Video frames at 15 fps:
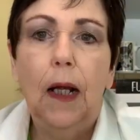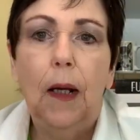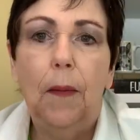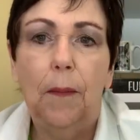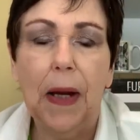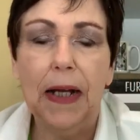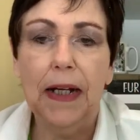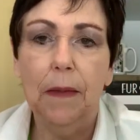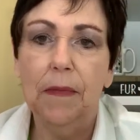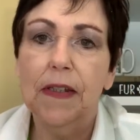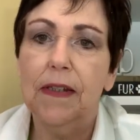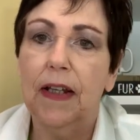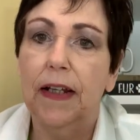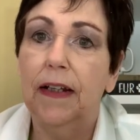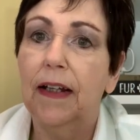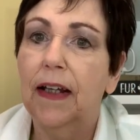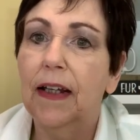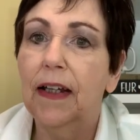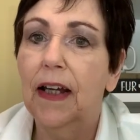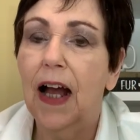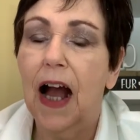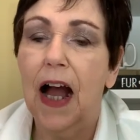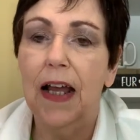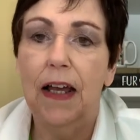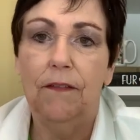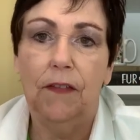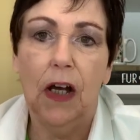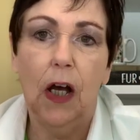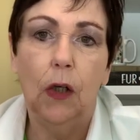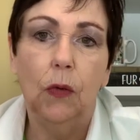My name is Linda. I have
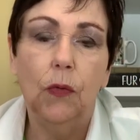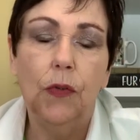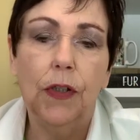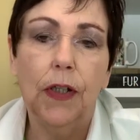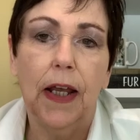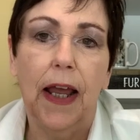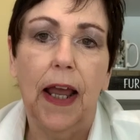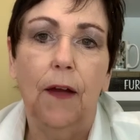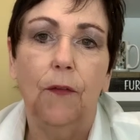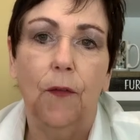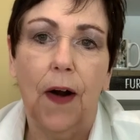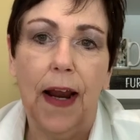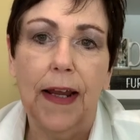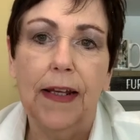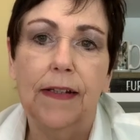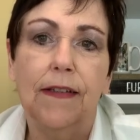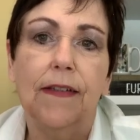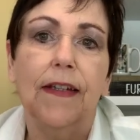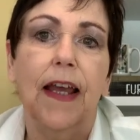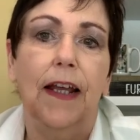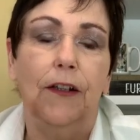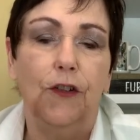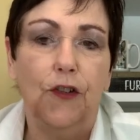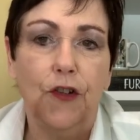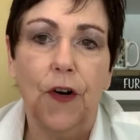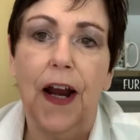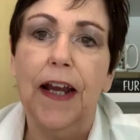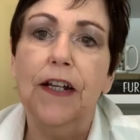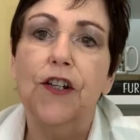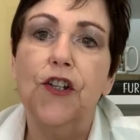owned, raised, and
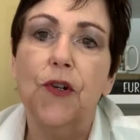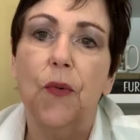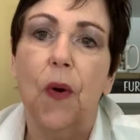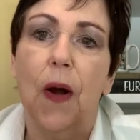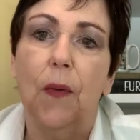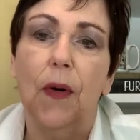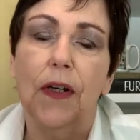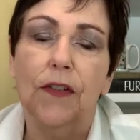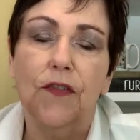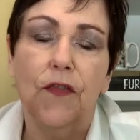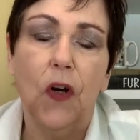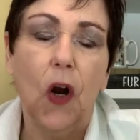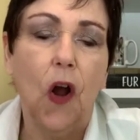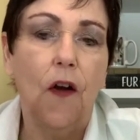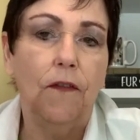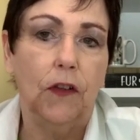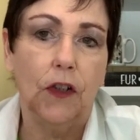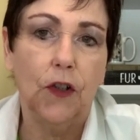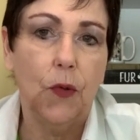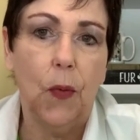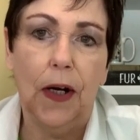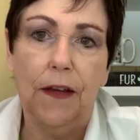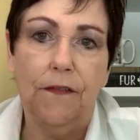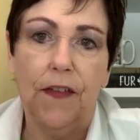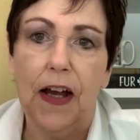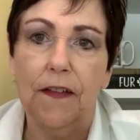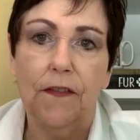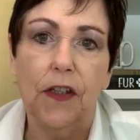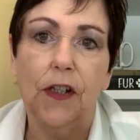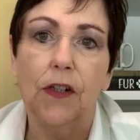trained Chihuahuas for over
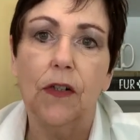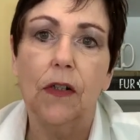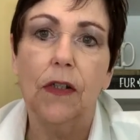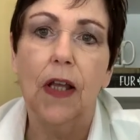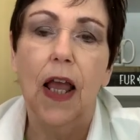25 years.